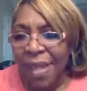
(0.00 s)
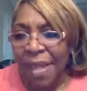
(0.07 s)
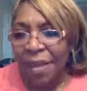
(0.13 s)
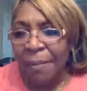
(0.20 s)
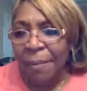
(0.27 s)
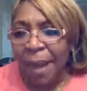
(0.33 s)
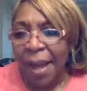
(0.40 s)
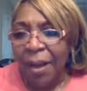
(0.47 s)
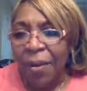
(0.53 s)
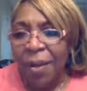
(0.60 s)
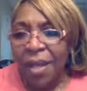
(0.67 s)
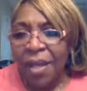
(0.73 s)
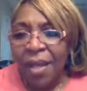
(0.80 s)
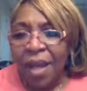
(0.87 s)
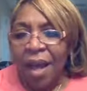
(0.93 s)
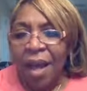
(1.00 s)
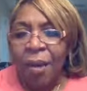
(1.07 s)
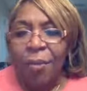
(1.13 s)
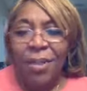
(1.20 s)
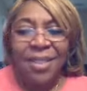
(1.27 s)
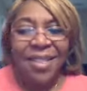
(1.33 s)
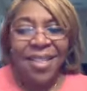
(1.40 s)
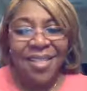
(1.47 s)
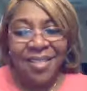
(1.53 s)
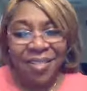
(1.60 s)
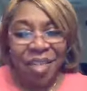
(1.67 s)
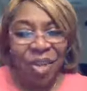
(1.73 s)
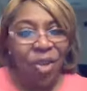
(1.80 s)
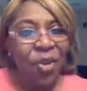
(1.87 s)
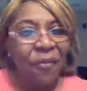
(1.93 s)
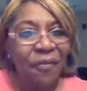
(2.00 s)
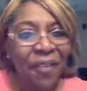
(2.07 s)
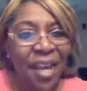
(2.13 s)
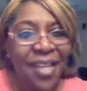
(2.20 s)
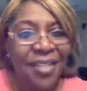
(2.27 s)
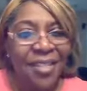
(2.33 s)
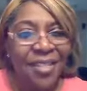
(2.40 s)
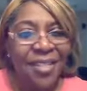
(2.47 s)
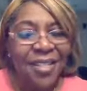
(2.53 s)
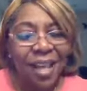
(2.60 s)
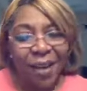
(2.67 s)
think about I want to say seeing your faces.